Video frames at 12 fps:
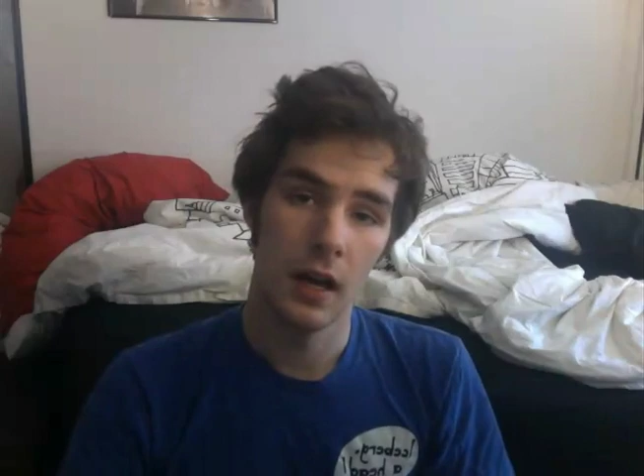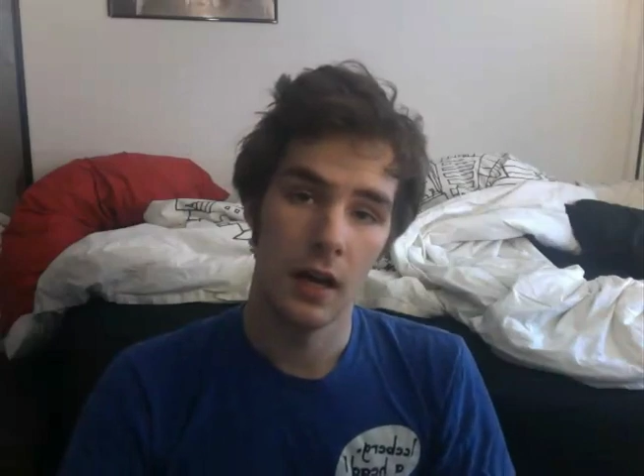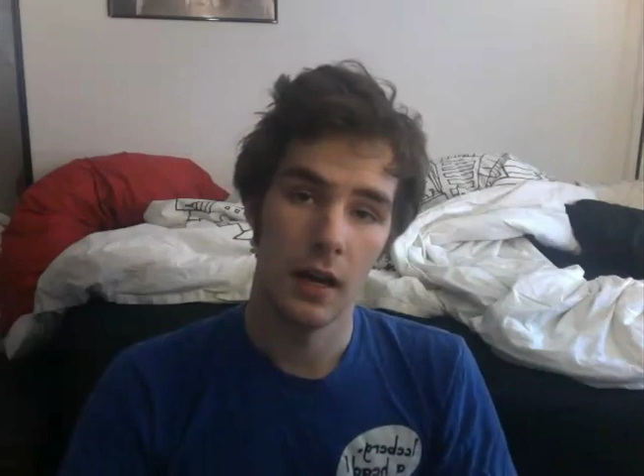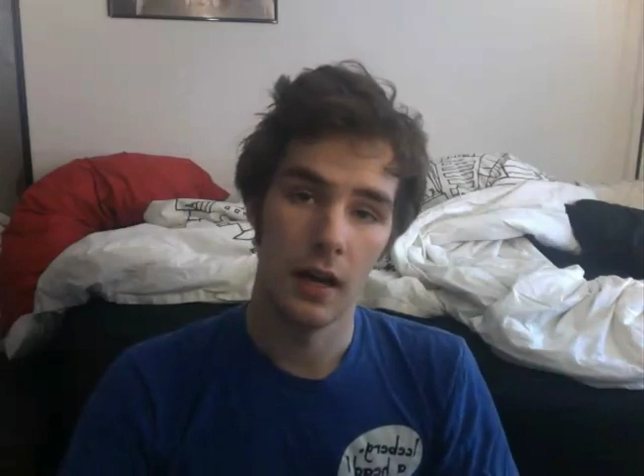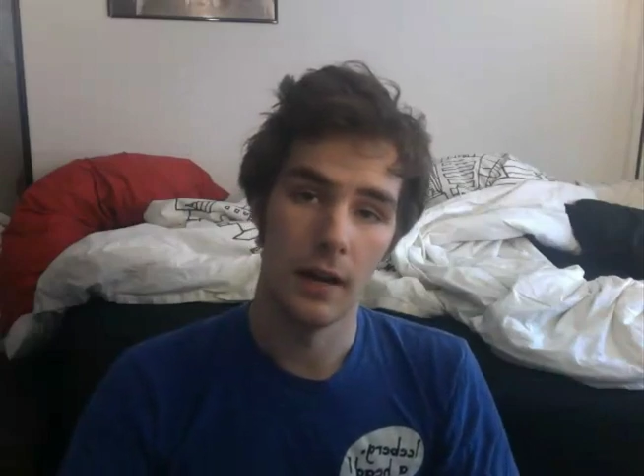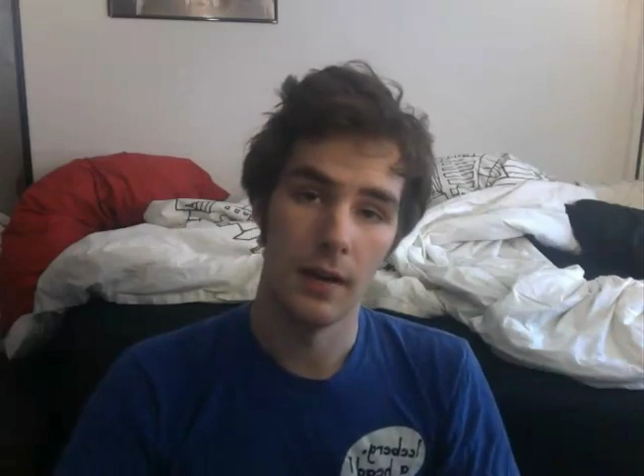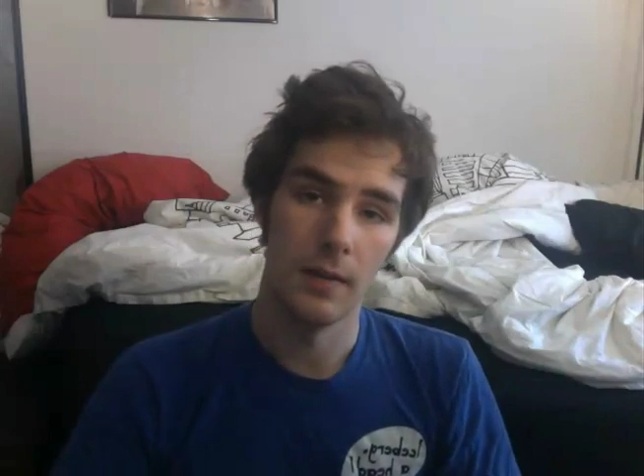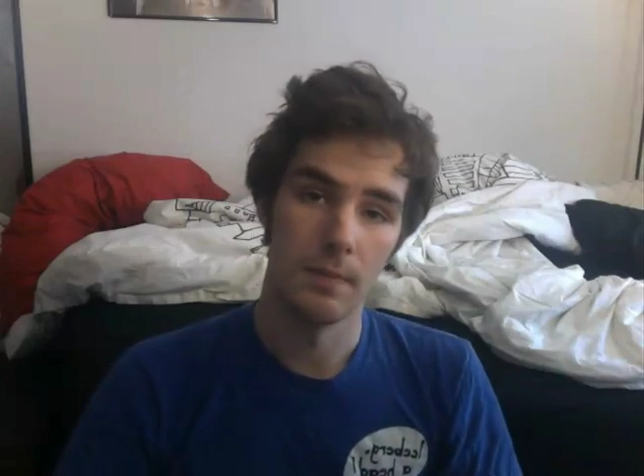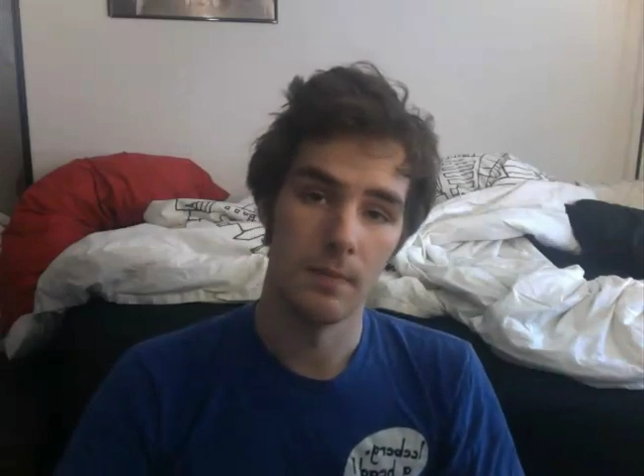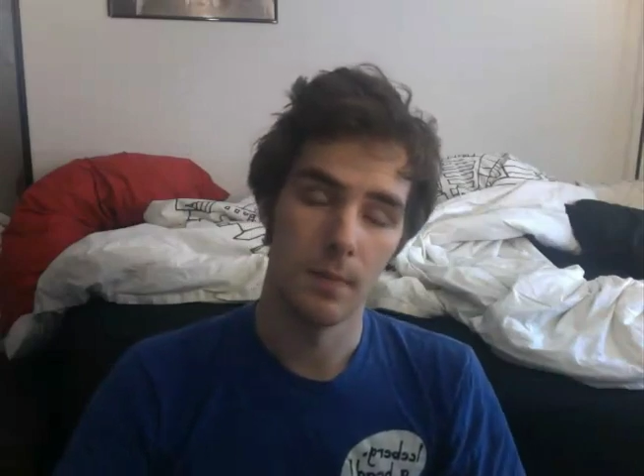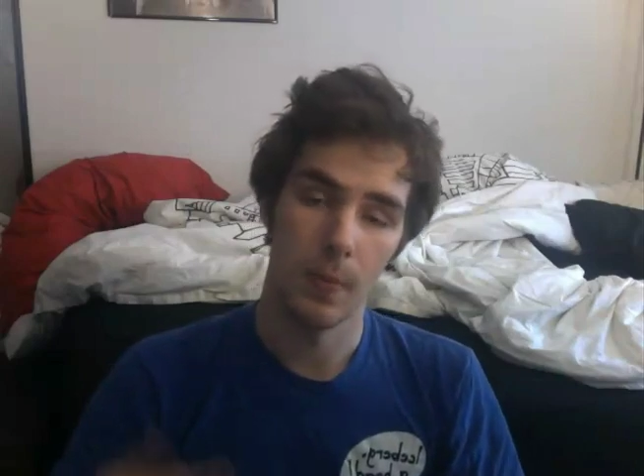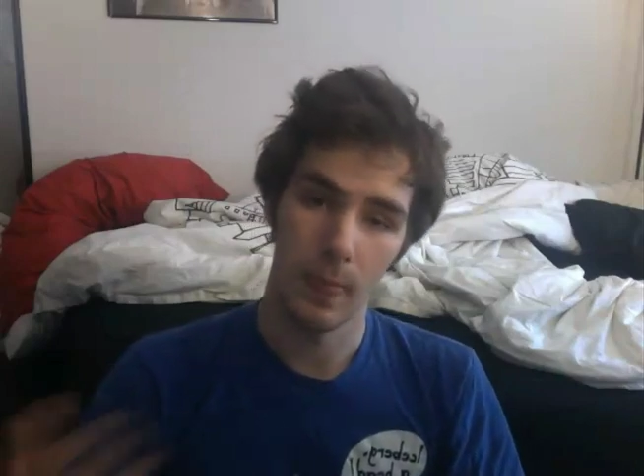I'm
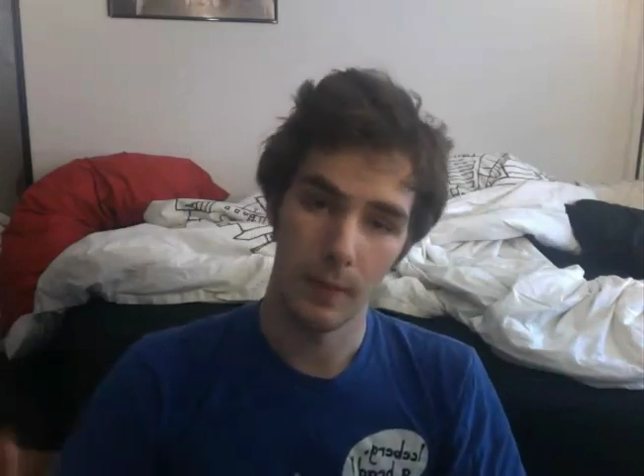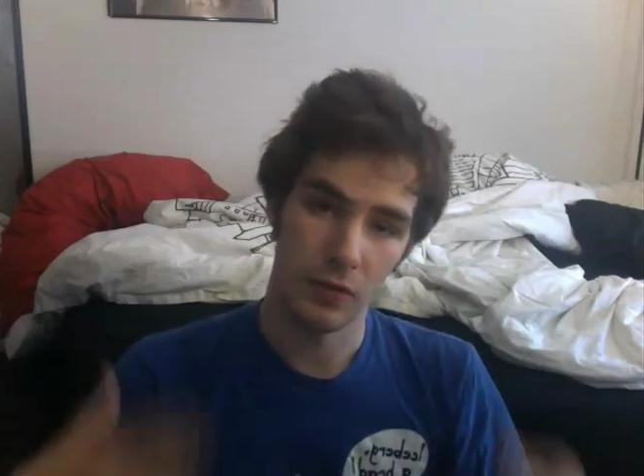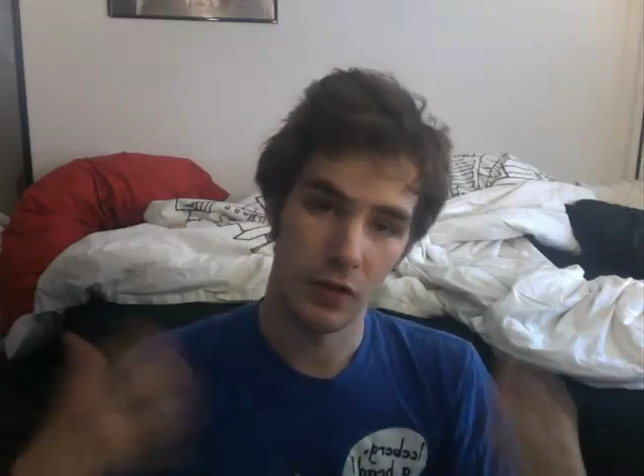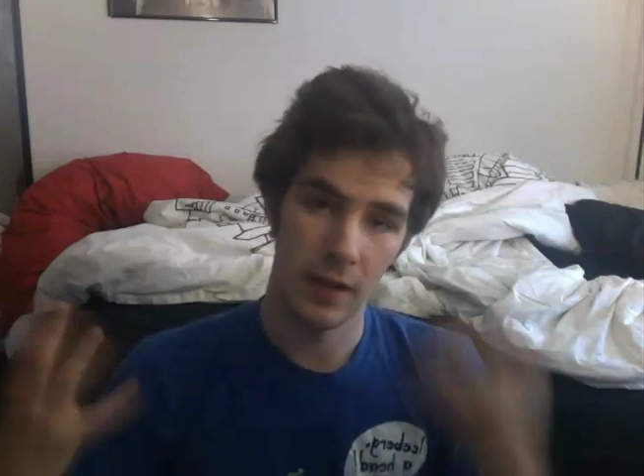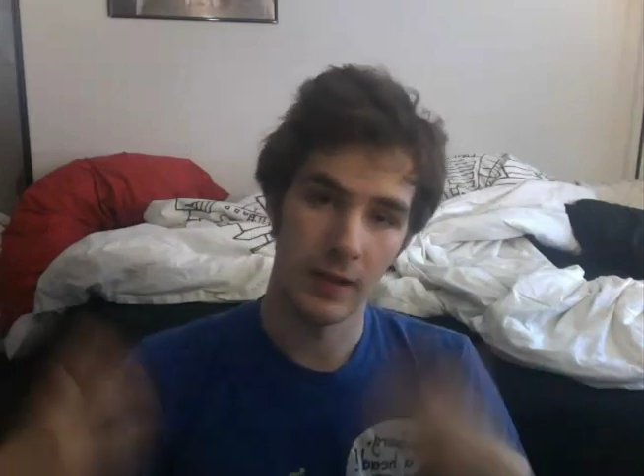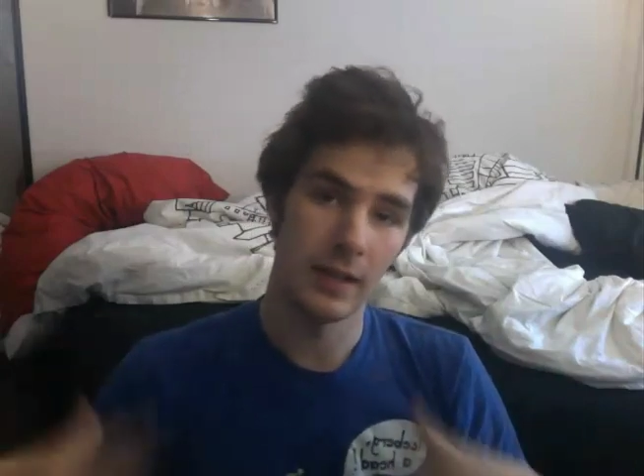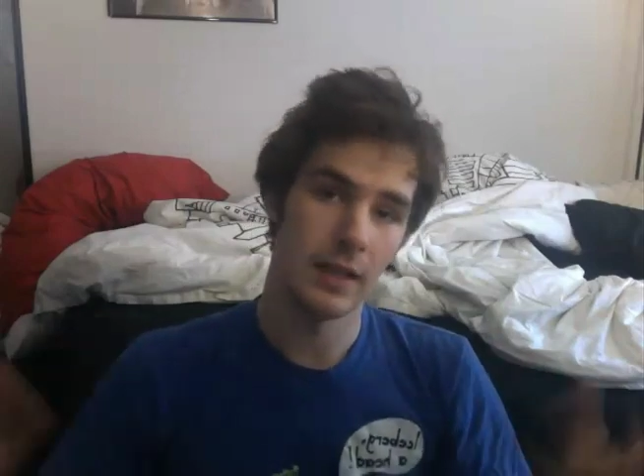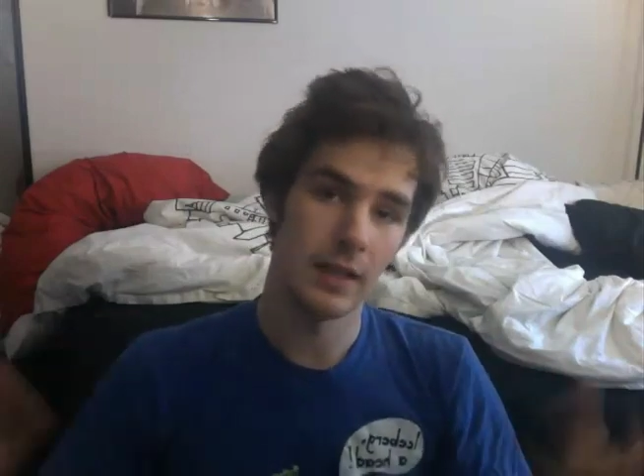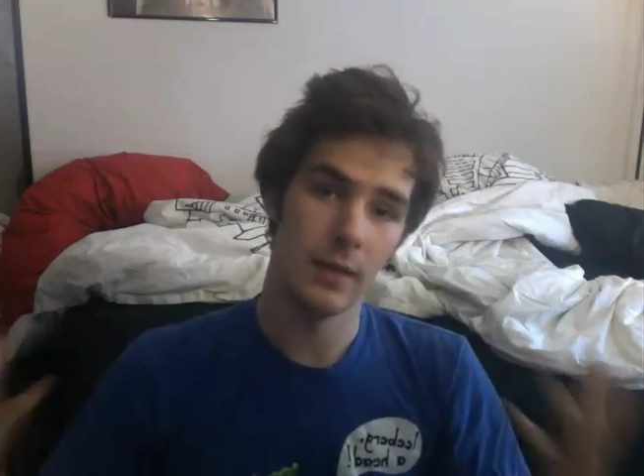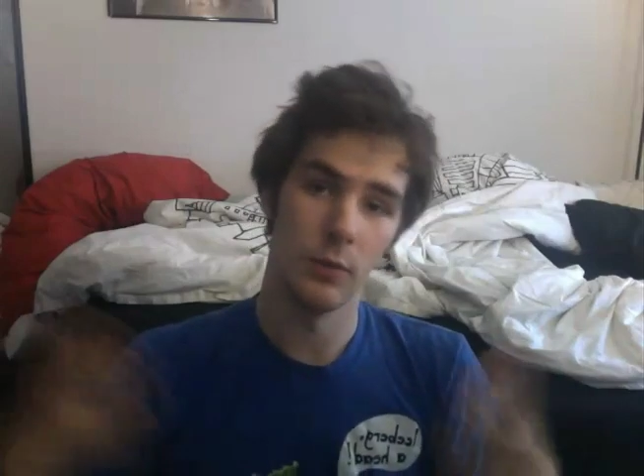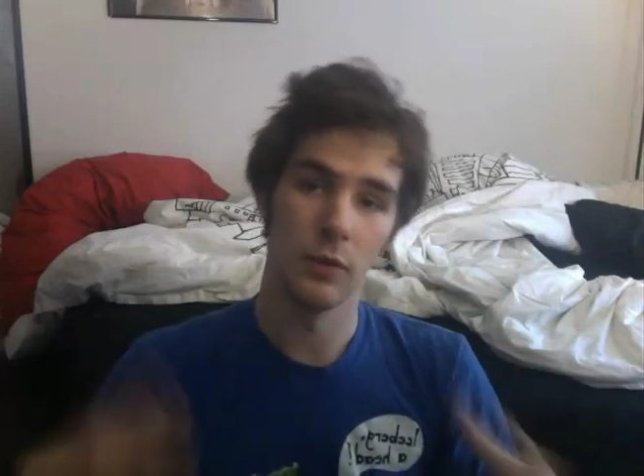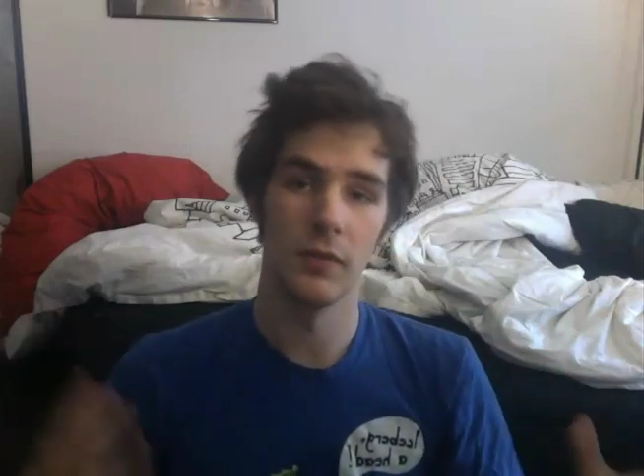trying to get
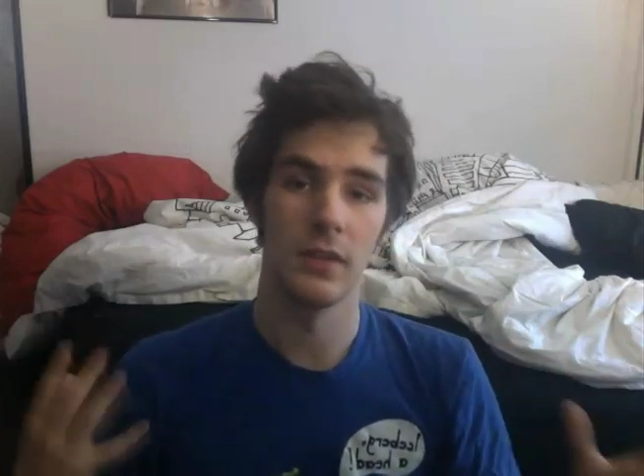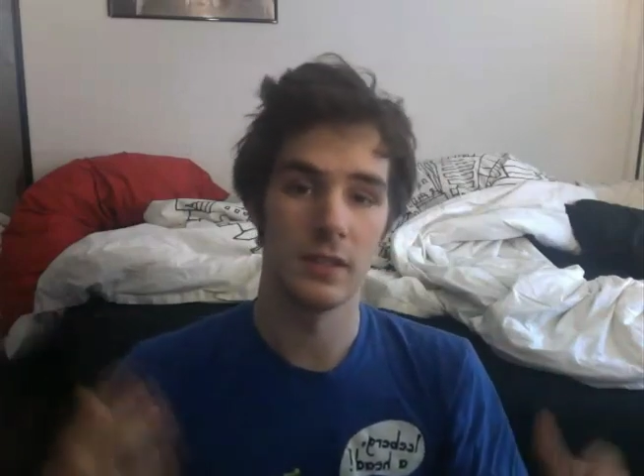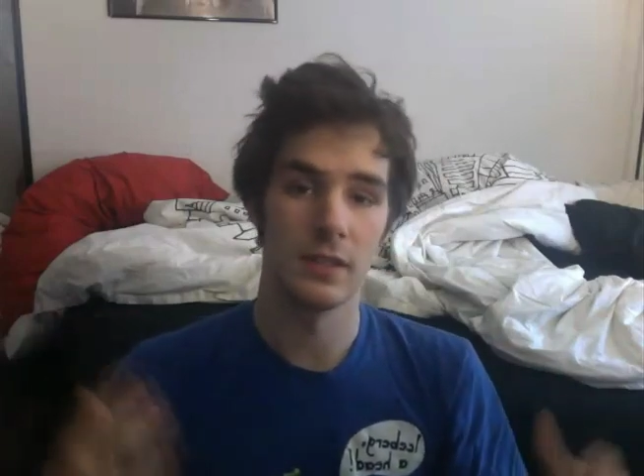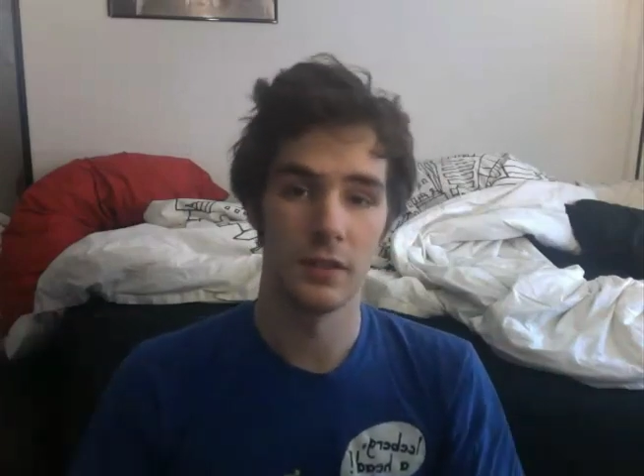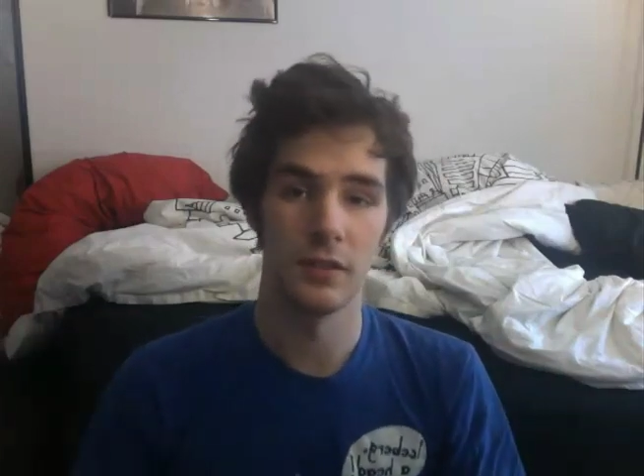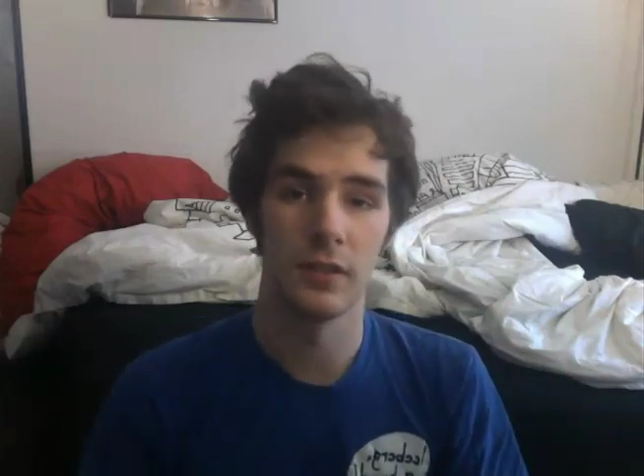more visitors